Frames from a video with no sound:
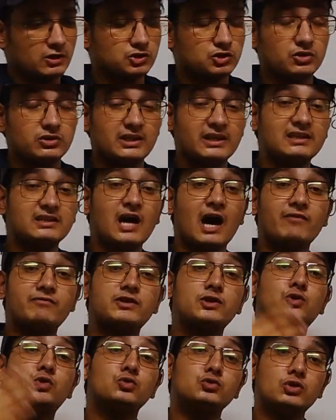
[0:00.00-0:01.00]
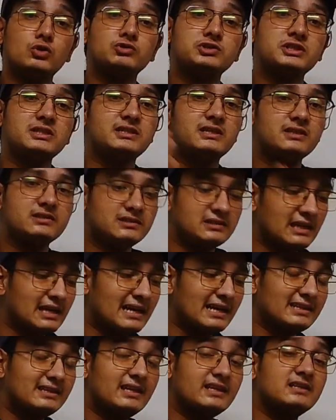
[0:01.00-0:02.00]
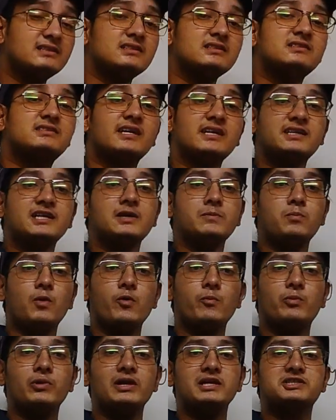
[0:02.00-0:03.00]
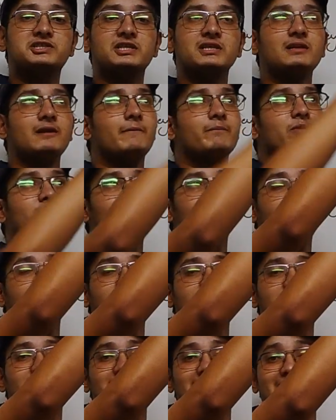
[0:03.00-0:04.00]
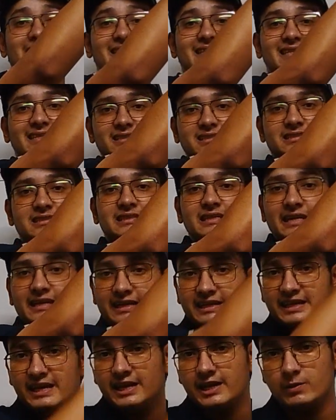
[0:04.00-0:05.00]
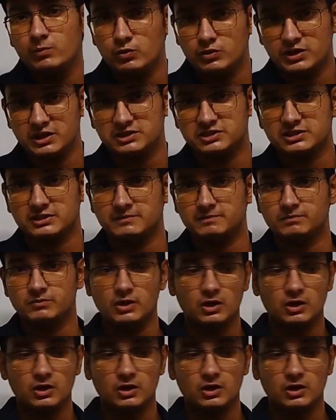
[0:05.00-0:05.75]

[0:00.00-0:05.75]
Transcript: So there, after 2000 years, there is a certain population with this DNA mutation.